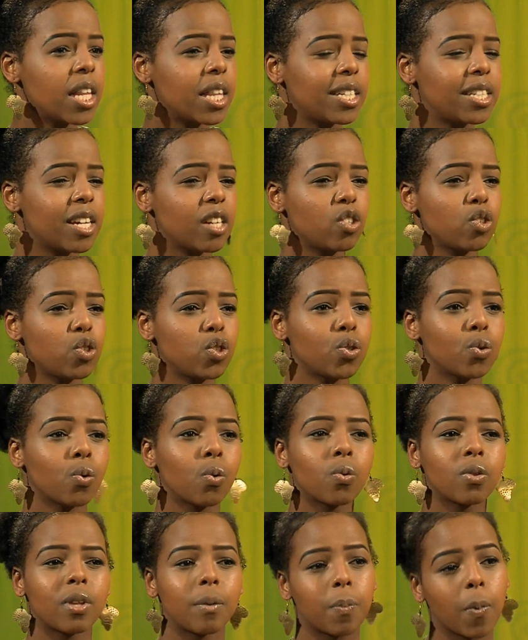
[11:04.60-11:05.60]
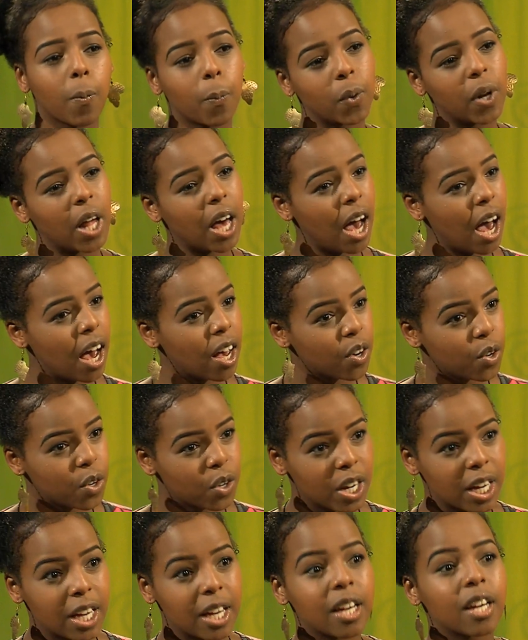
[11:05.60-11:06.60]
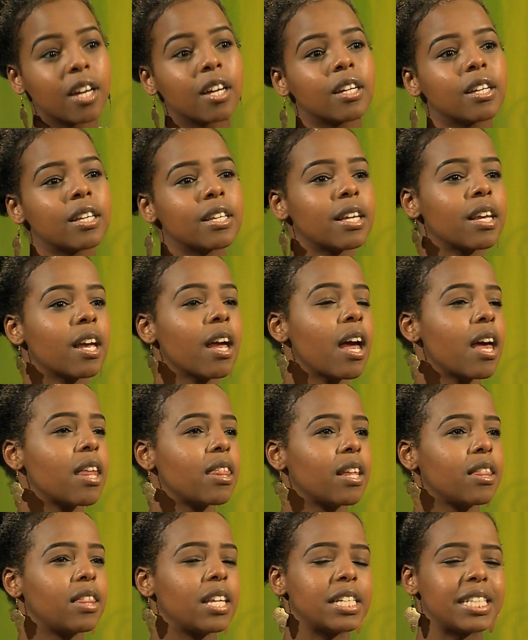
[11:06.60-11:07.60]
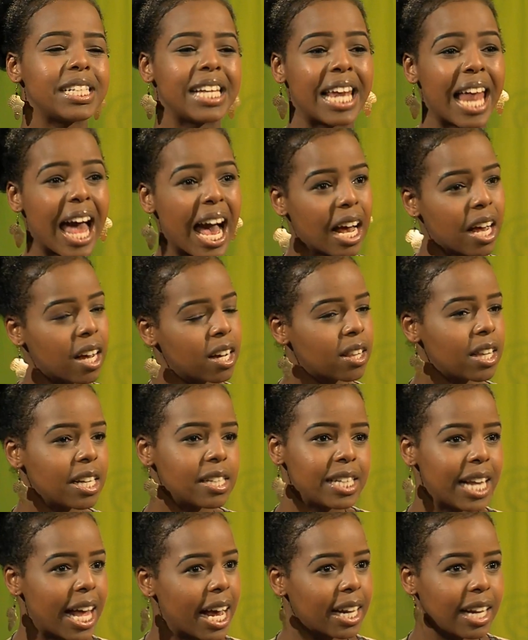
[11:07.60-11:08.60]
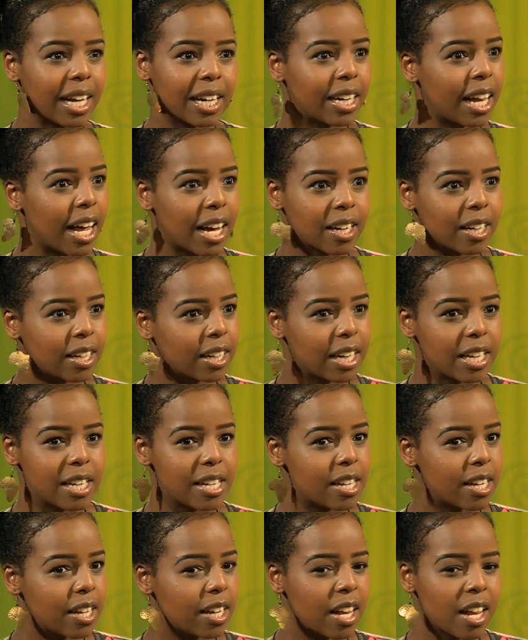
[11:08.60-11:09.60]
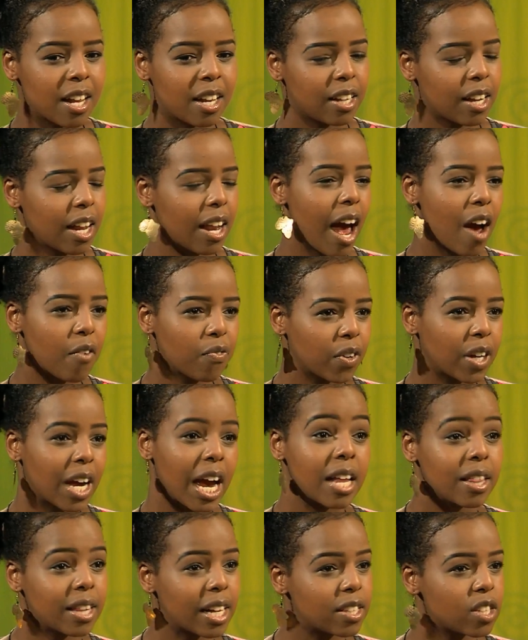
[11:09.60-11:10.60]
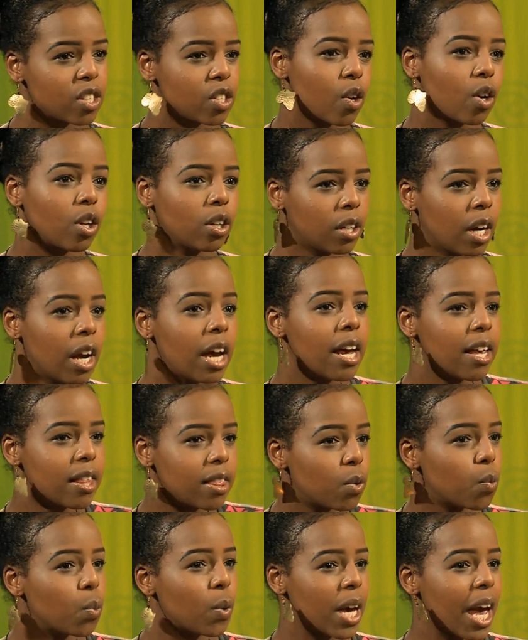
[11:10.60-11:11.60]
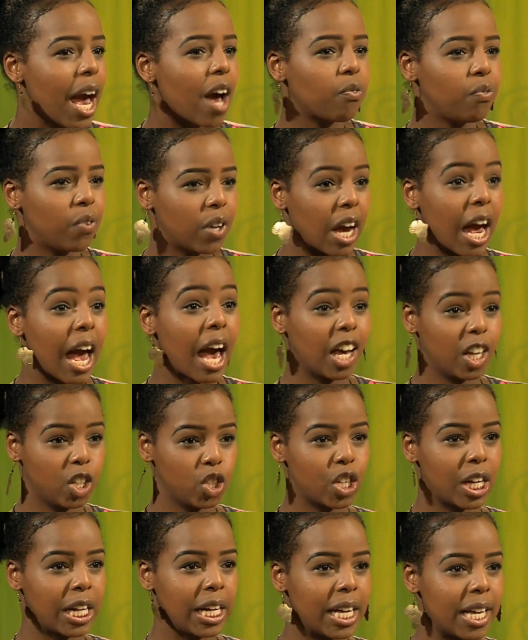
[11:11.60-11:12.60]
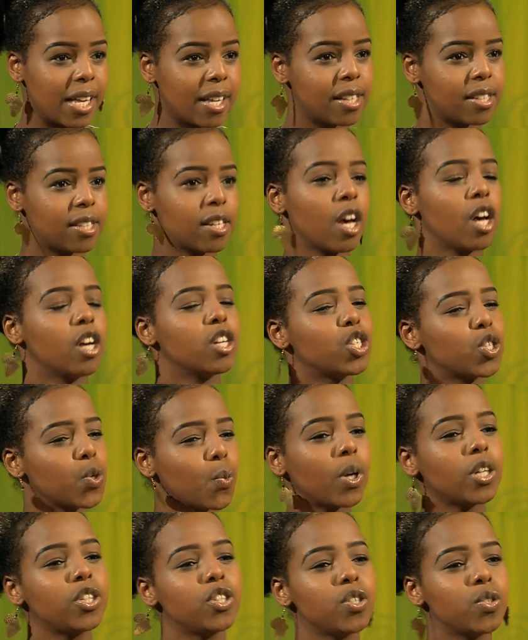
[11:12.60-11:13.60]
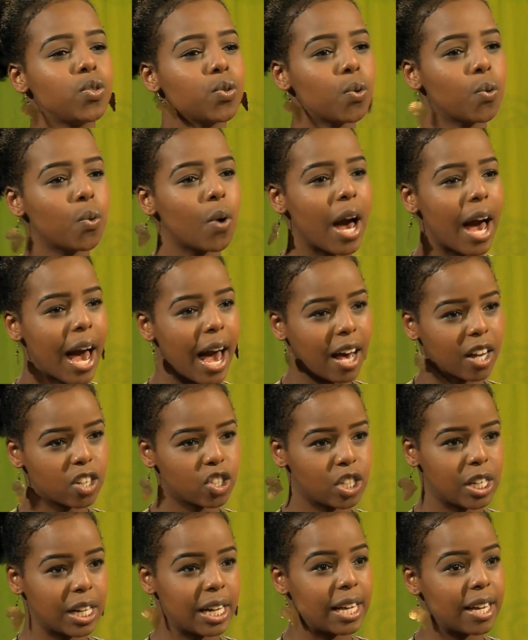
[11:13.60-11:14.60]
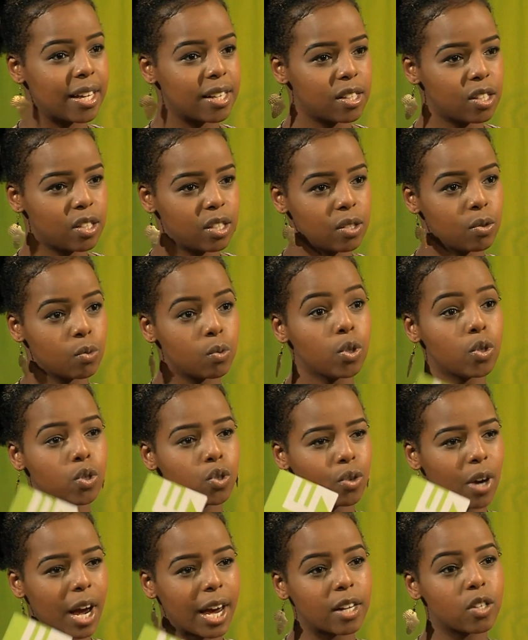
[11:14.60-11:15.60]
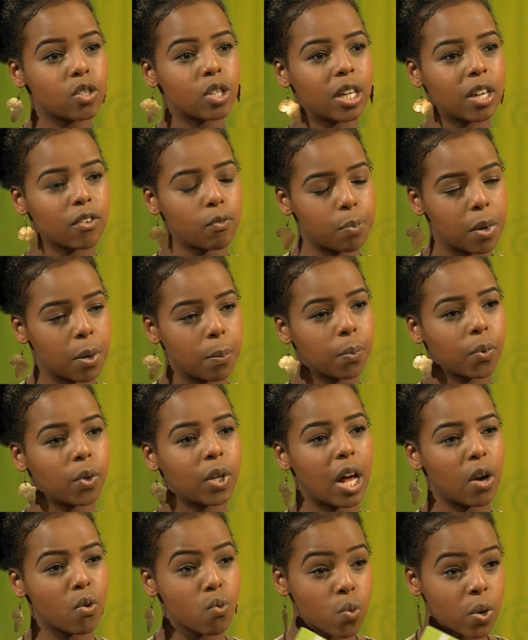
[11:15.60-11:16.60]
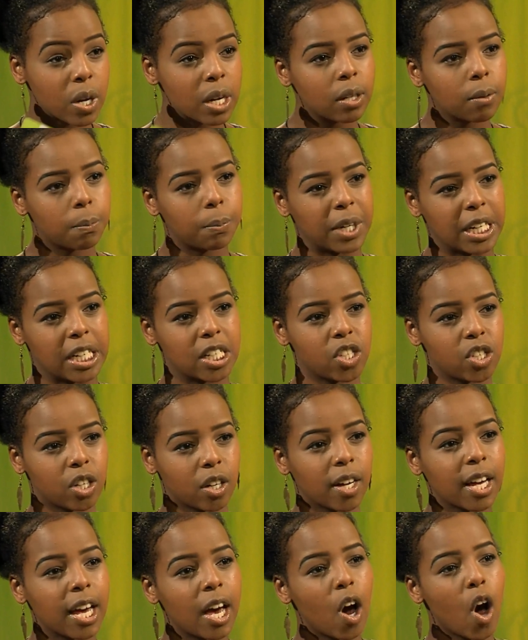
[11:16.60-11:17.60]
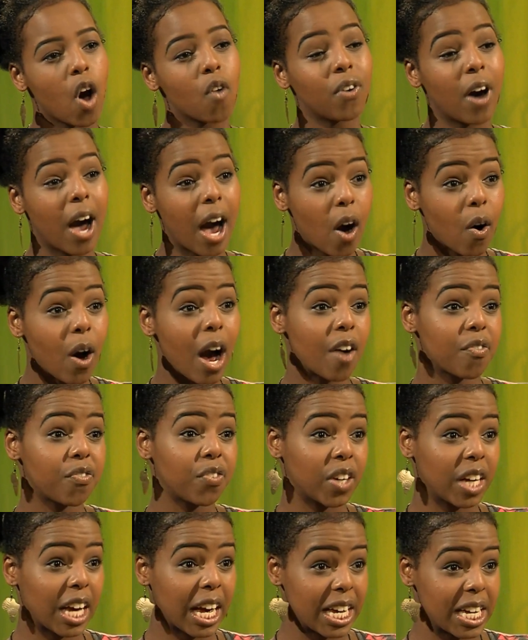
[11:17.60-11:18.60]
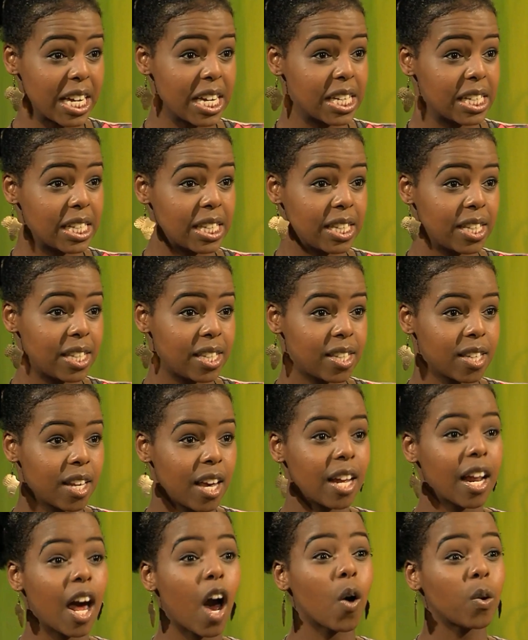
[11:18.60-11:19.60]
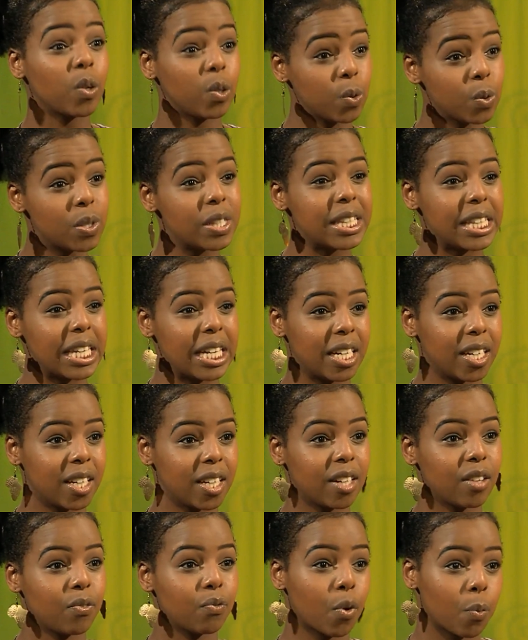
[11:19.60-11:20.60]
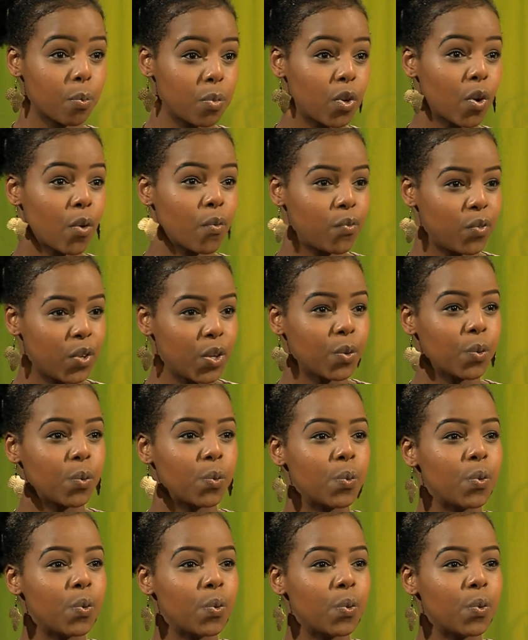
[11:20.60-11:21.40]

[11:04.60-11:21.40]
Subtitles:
They tend to show that people are hungering, that there's lack in Africa, and that's not the way Africa actually is. So what you do actually is you try to give people a real picture of how Africa is and how you see it from your view.